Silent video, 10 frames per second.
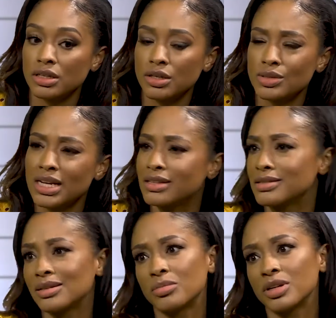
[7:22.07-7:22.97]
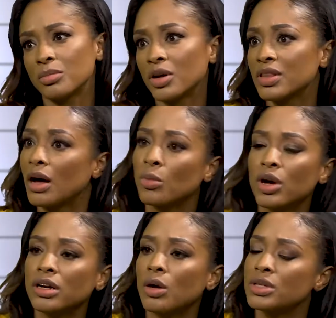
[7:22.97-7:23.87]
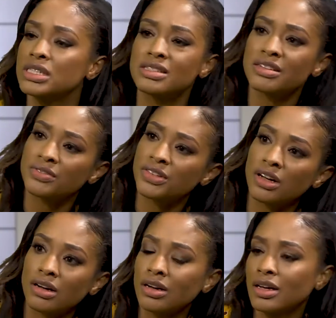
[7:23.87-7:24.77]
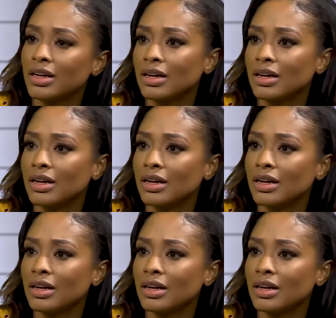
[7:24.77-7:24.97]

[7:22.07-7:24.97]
Can you tell us a little bit about that one? How does it differ?